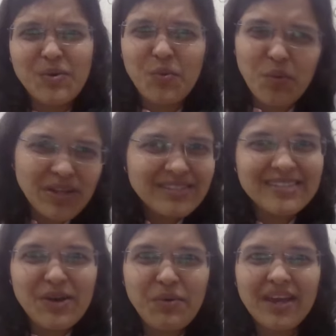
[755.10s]
Once
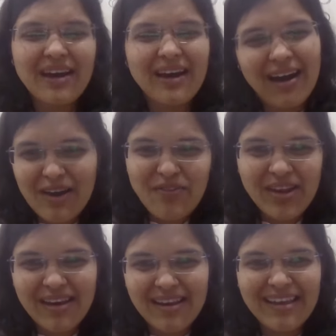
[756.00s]
a week, half
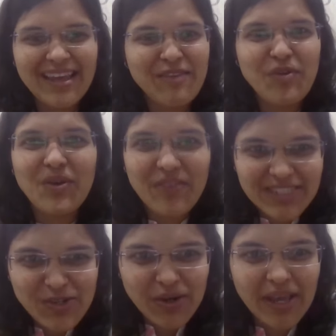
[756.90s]
an hour, if you
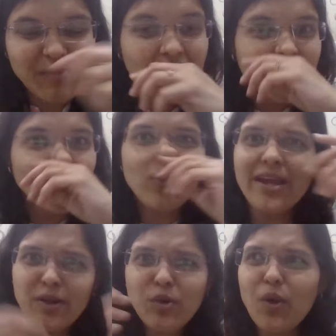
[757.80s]
invest your time, you will
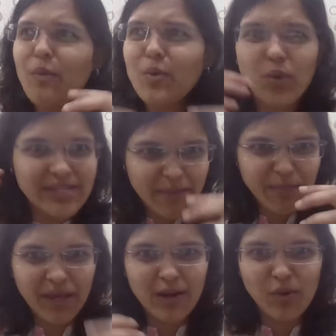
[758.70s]
get to know about what's
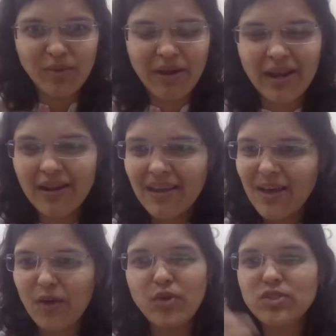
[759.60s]
happening around the market.
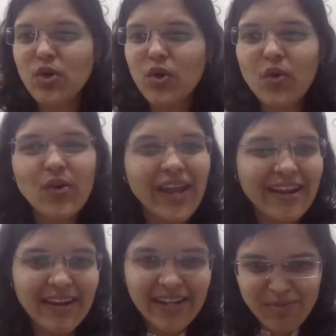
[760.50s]
Of course, you're not going to get
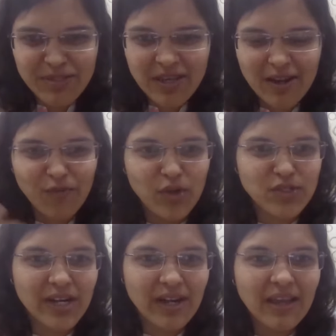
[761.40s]
any tips here,
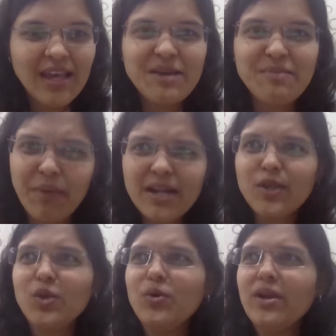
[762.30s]
unfortunately, but
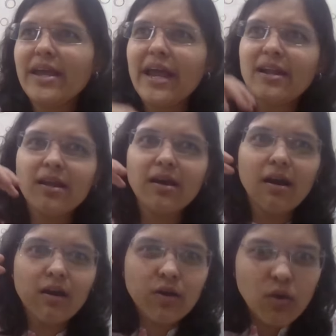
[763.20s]
you will get
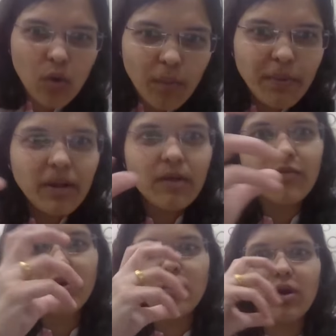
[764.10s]
a global
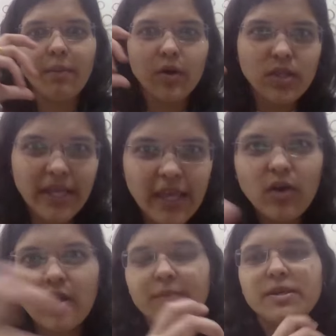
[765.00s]
view about the
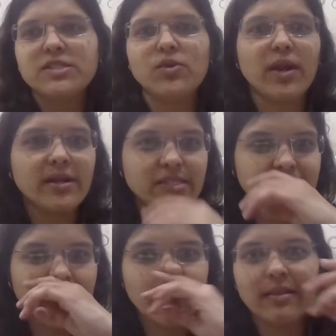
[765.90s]
economics. You'll
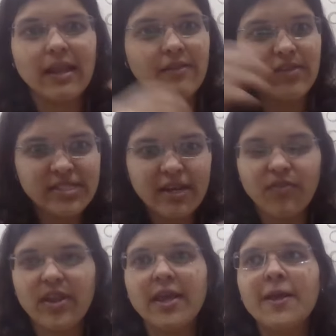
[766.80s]
understand the levels in
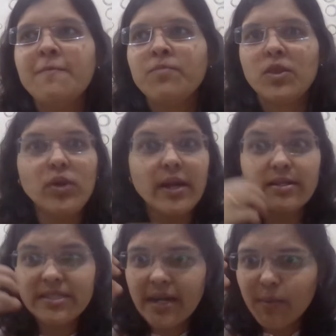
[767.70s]
Nifty. You'll
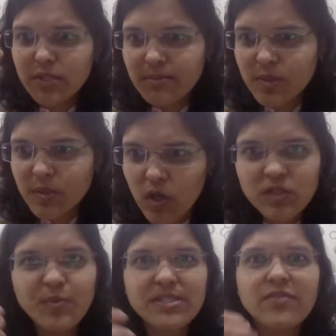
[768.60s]
understand about some stock
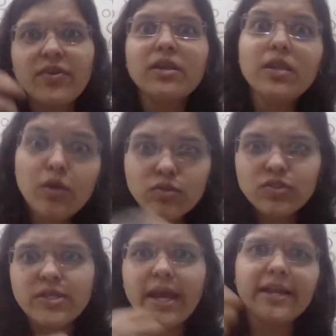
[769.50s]
specific
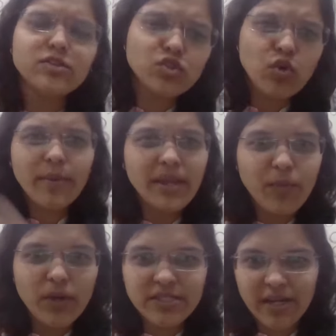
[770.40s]
news and so many
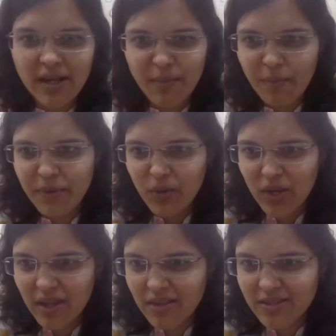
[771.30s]
points that come up
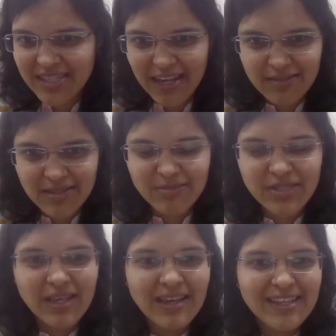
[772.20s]
during our Thursday live streams.